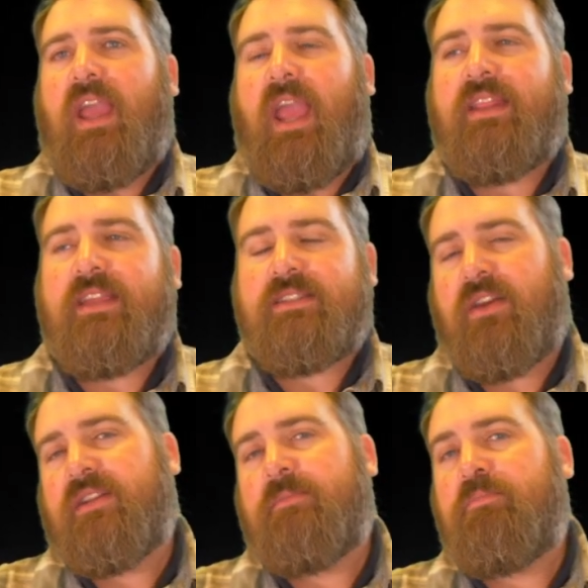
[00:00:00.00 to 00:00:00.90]
And they
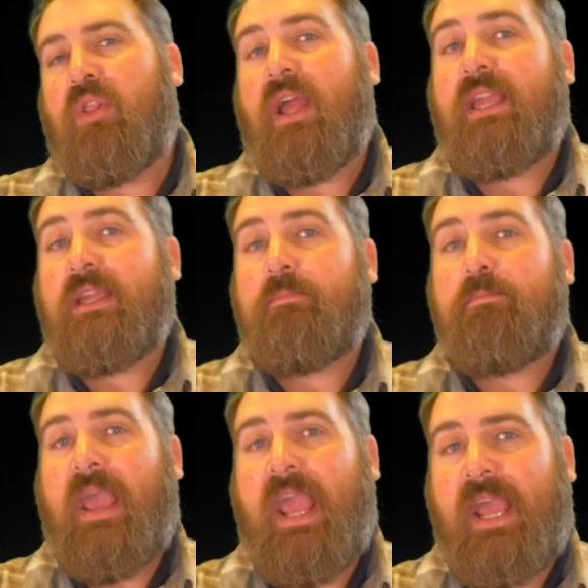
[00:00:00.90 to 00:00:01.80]
started playing
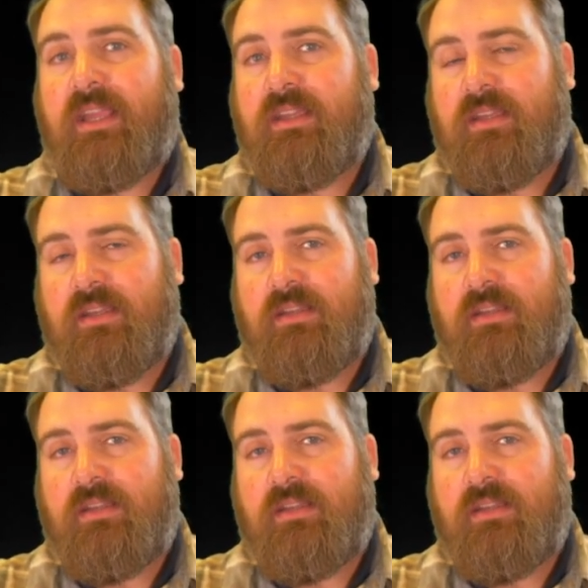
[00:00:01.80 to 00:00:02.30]
back